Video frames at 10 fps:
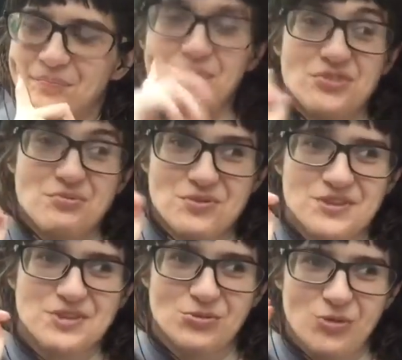But they're
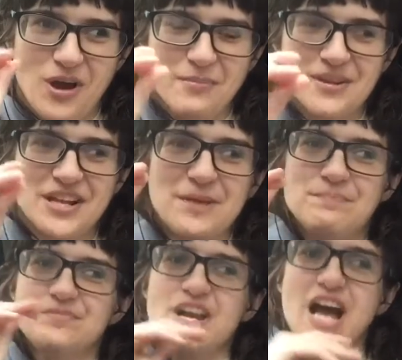really good rock beat. Like,
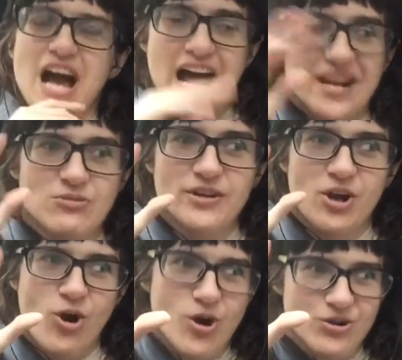I don't like
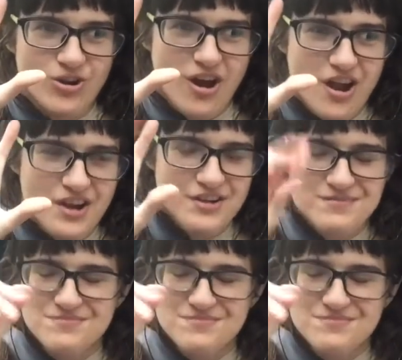hard rock.